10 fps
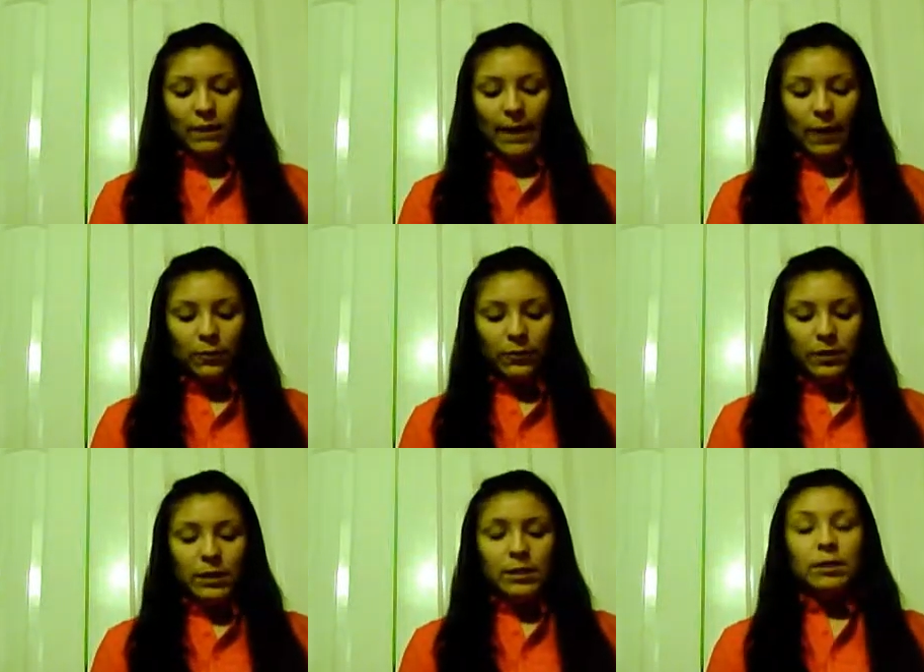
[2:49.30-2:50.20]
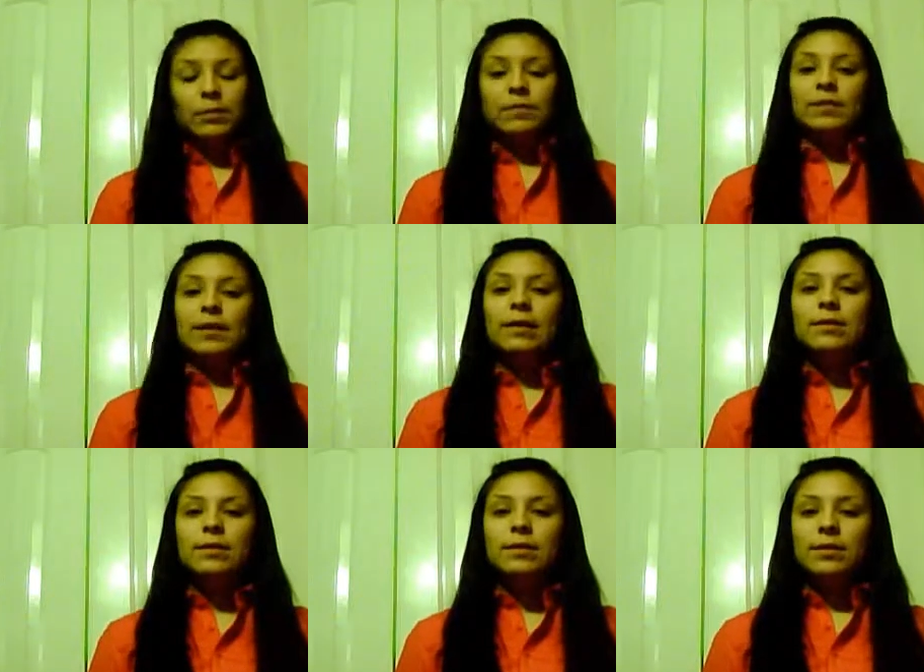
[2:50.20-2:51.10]
Now, some of the signs
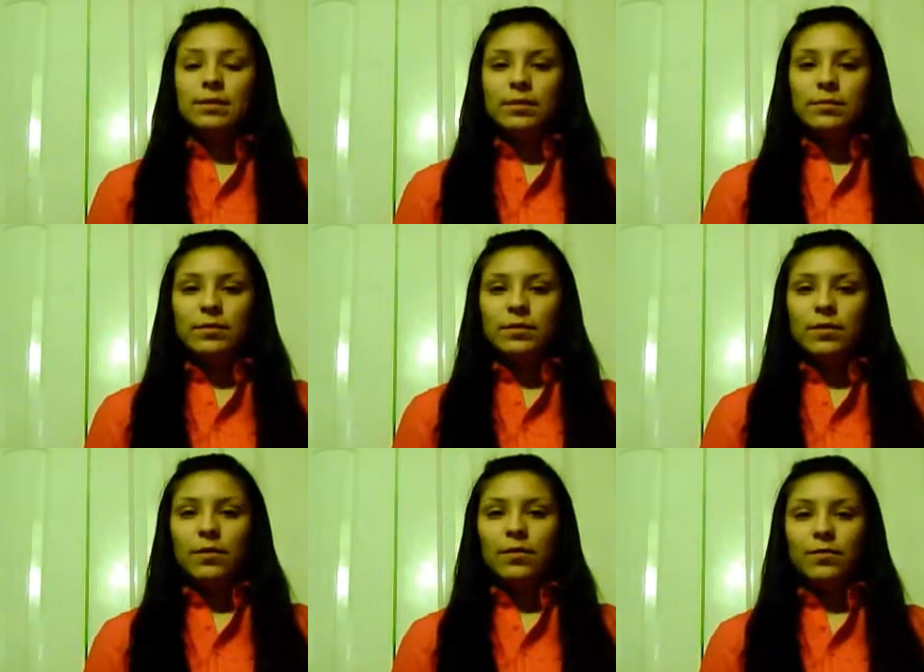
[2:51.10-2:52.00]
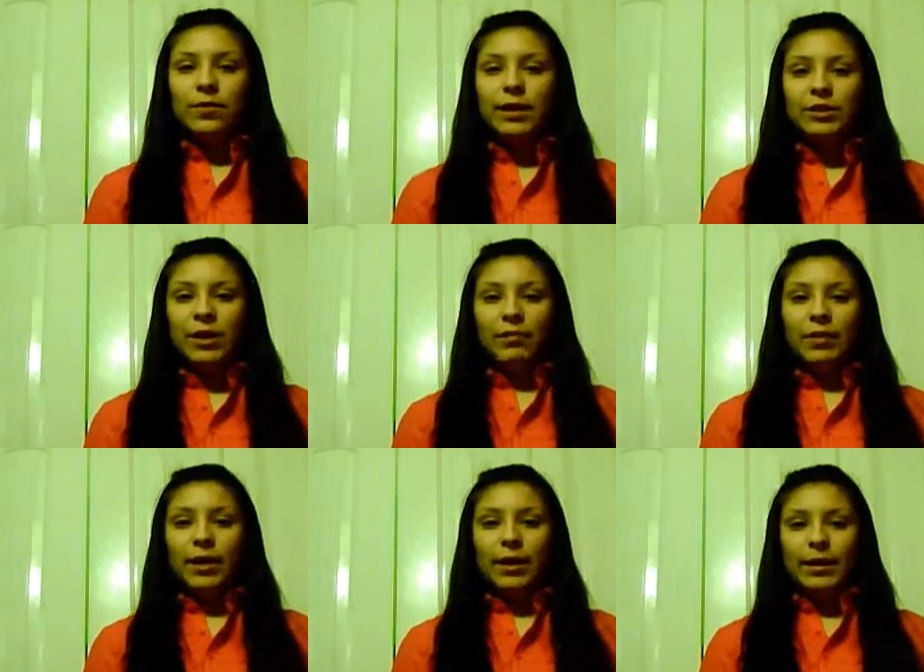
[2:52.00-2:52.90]
and symptoms for HIV
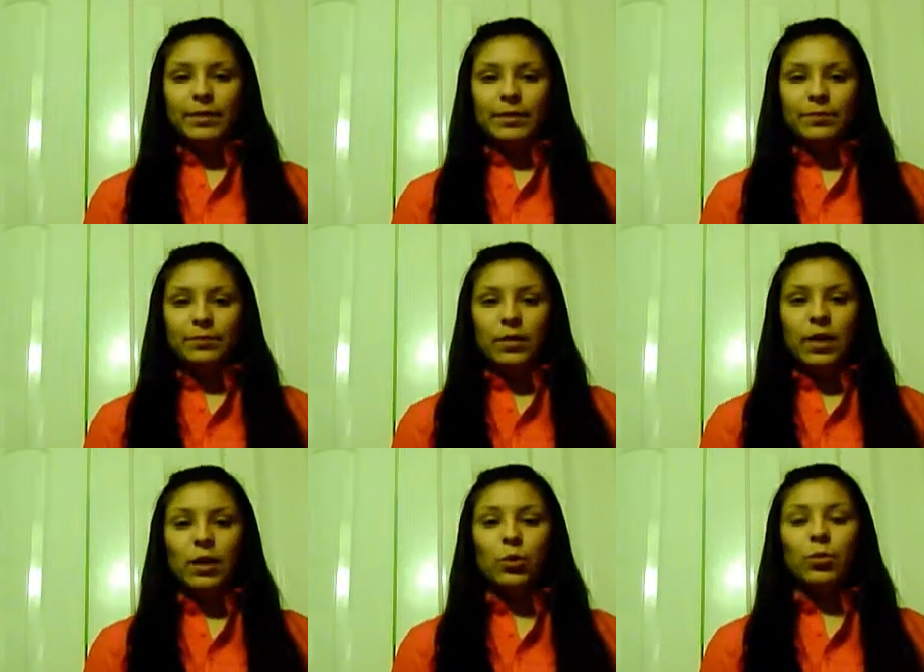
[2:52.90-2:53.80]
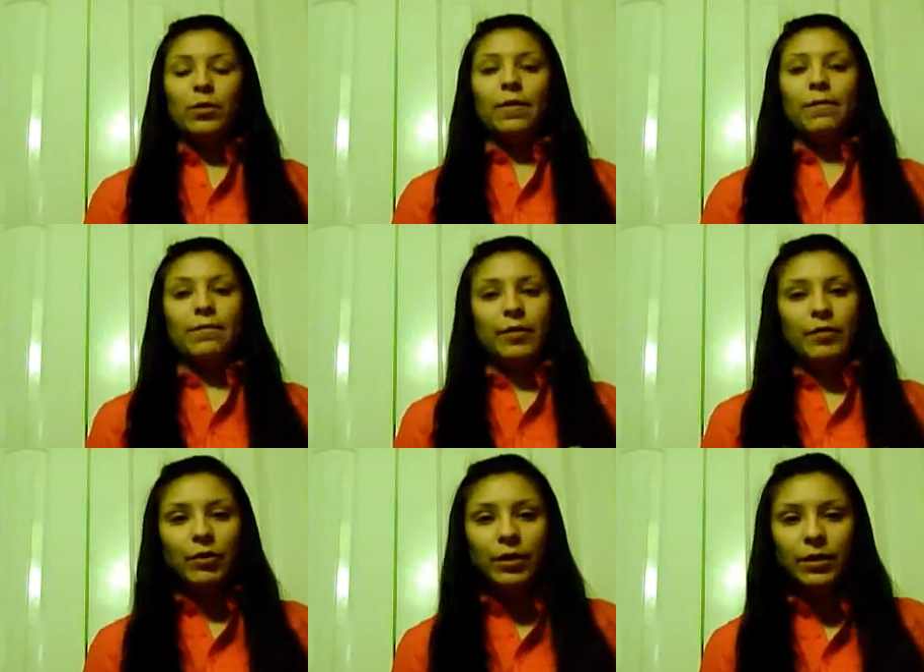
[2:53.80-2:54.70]
and AIDS include
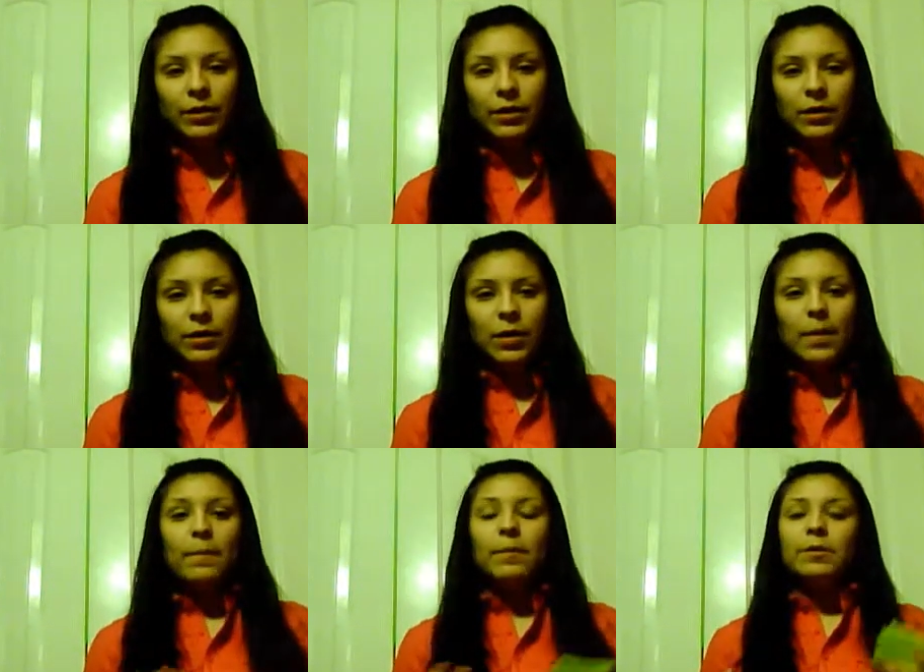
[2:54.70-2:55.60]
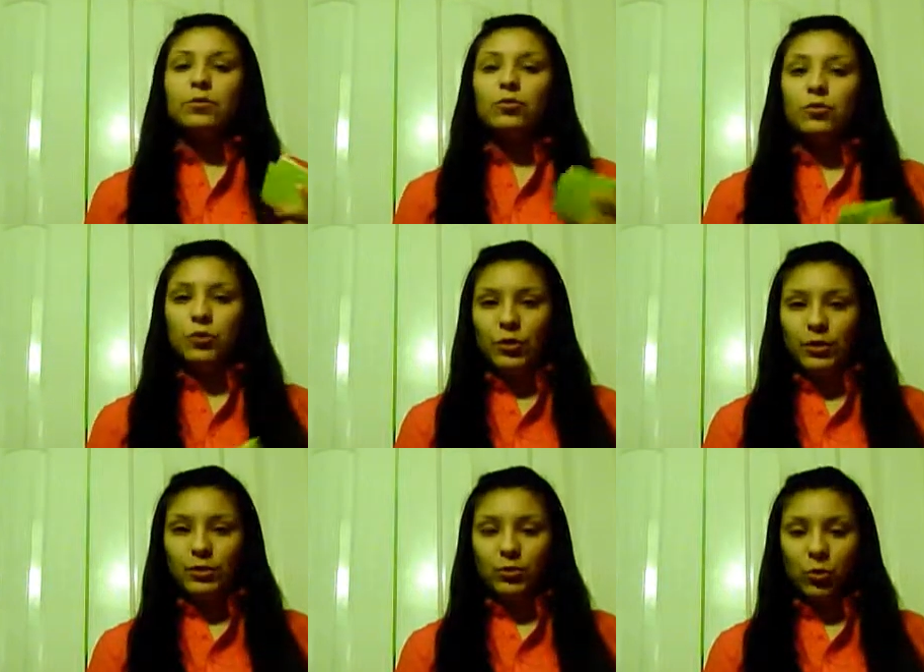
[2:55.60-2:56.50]
fever, muscle
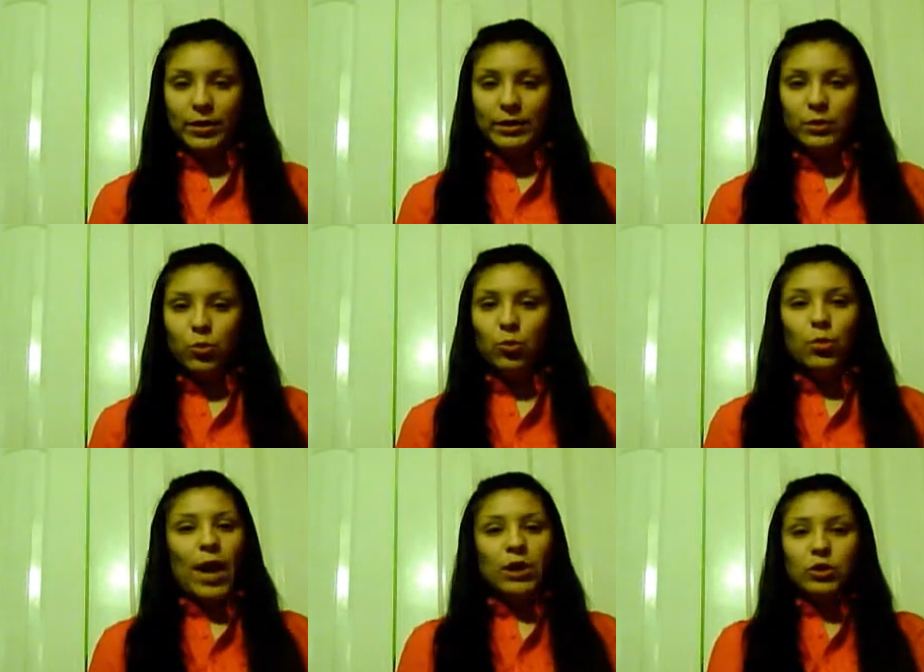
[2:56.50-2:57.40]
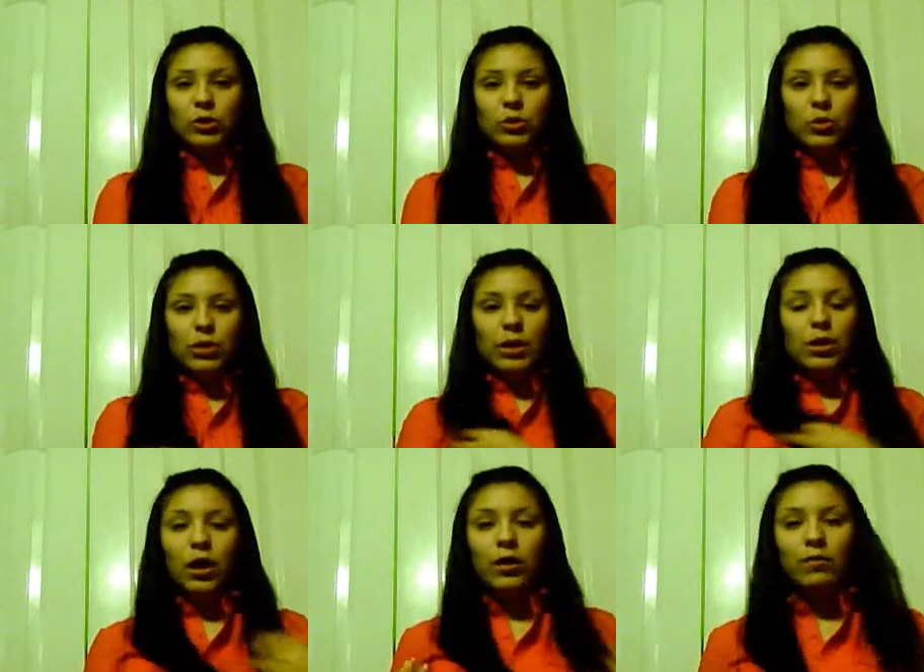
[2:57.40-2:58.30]
soreness, rash
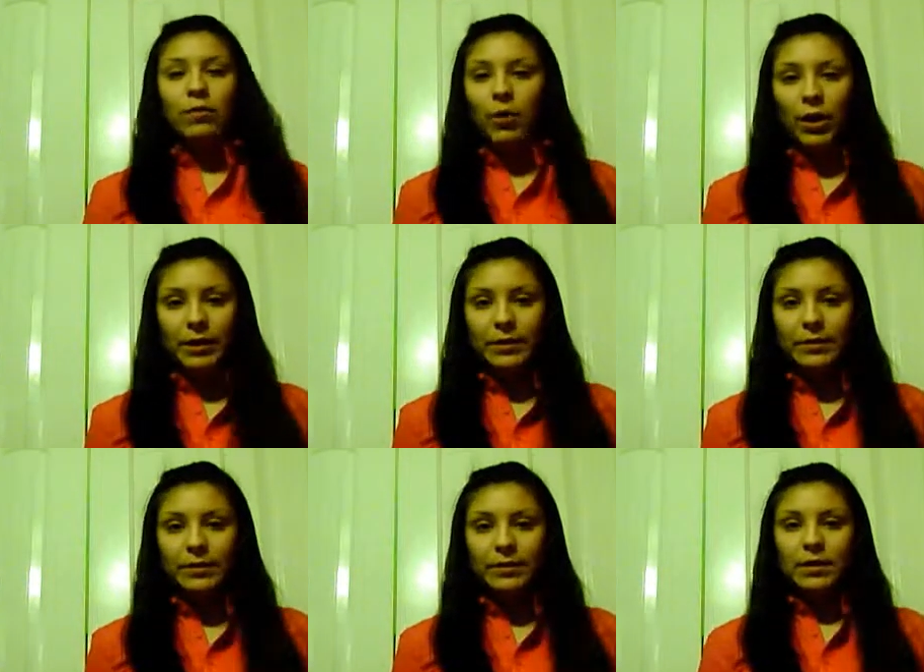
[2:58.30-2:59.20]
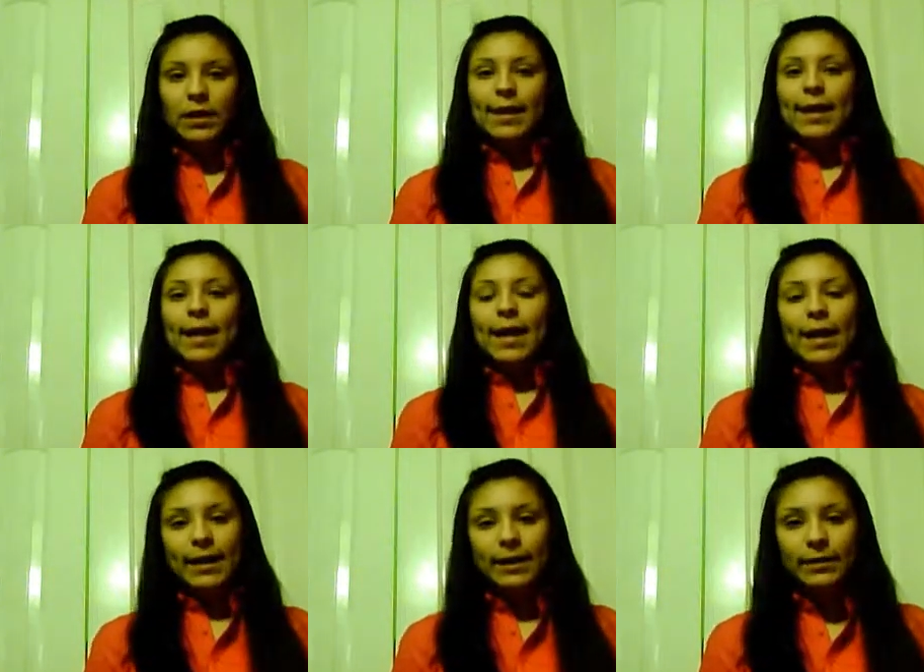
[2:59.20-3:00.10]
in all of the body,
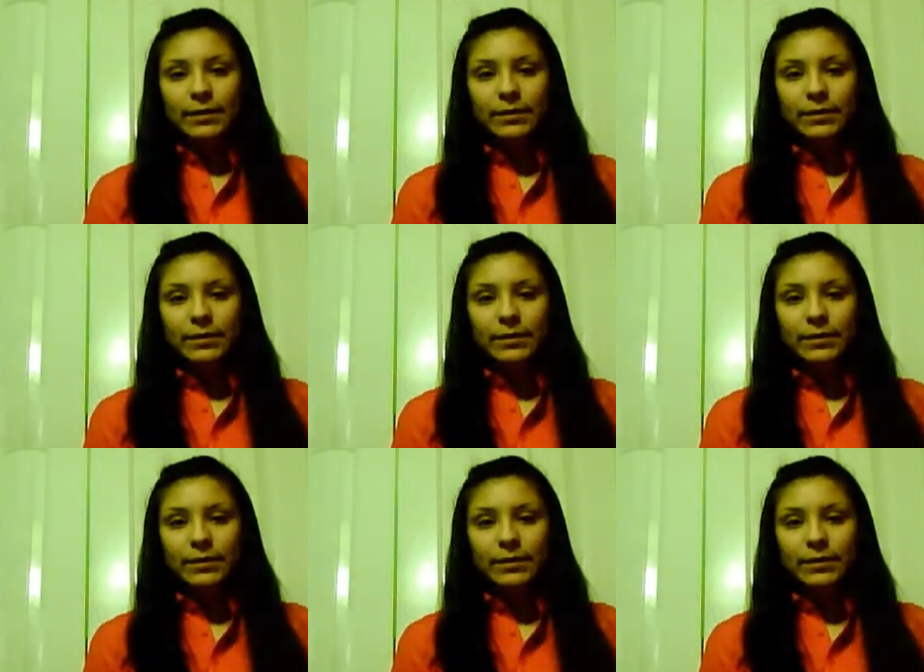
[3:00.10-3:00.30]
headache,